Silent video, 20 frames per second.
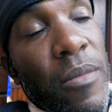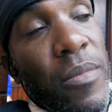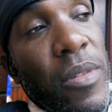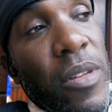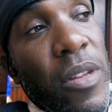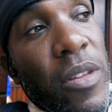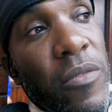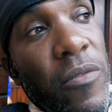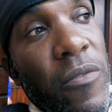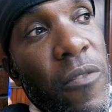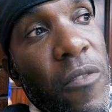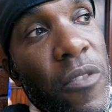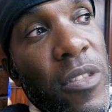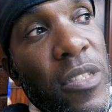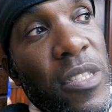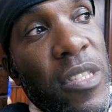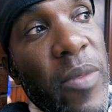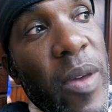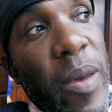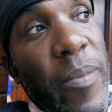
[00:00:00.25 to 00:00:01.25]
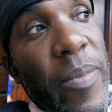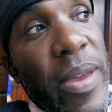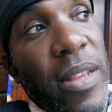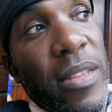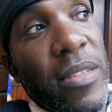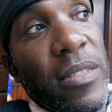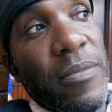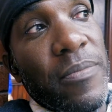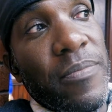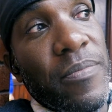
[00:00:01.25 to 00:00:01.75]
looking forward to my
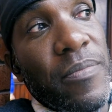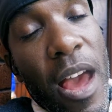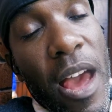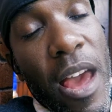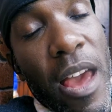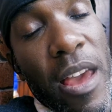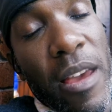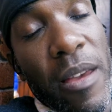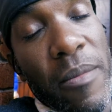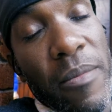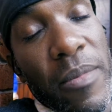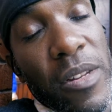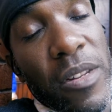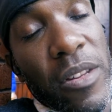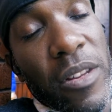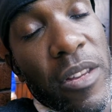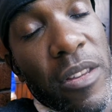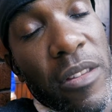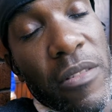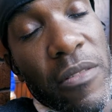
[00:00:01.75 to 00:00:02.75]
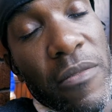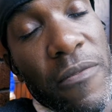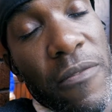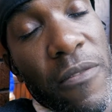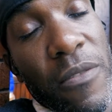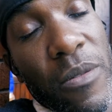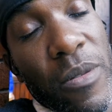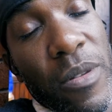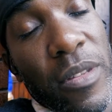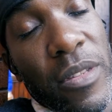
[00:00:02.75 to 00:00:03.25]
bed. I am looking
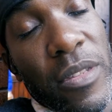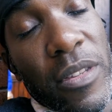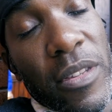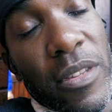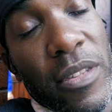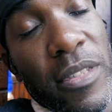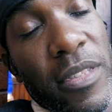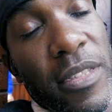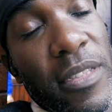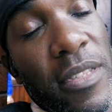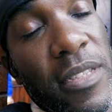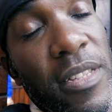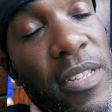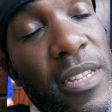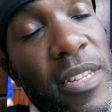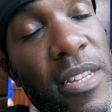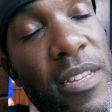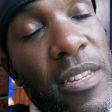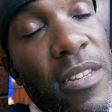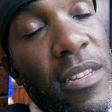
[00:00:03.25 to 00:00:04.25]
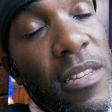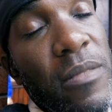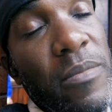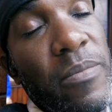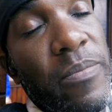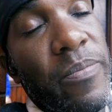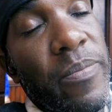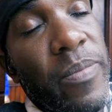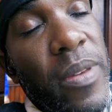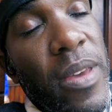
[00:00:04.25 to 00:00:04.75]
forward to sleeping,
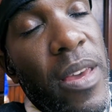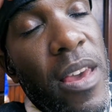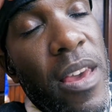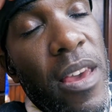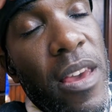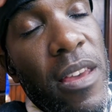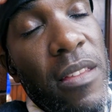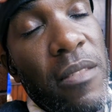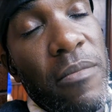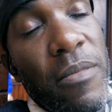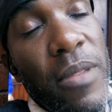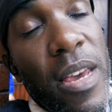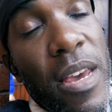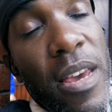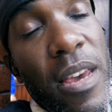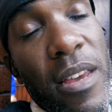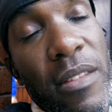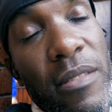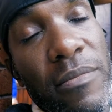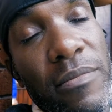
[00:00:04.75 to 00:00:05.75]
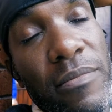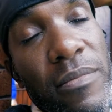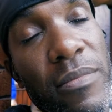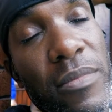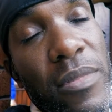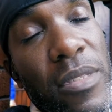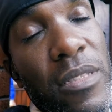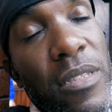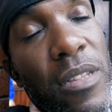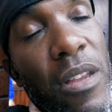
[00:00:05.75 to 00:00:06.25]
man.
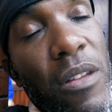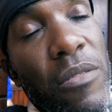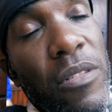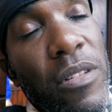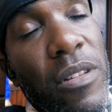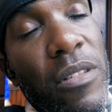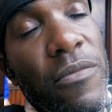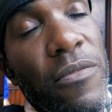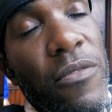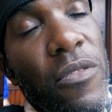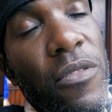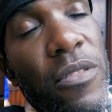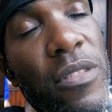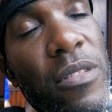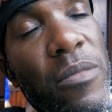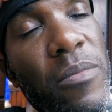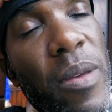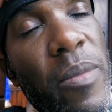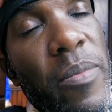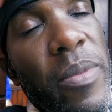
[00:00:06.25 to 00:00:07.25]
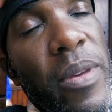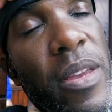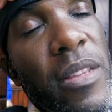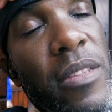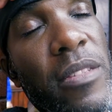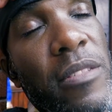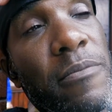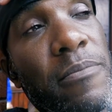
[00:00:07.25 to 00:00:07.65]
So looking forward to my bed.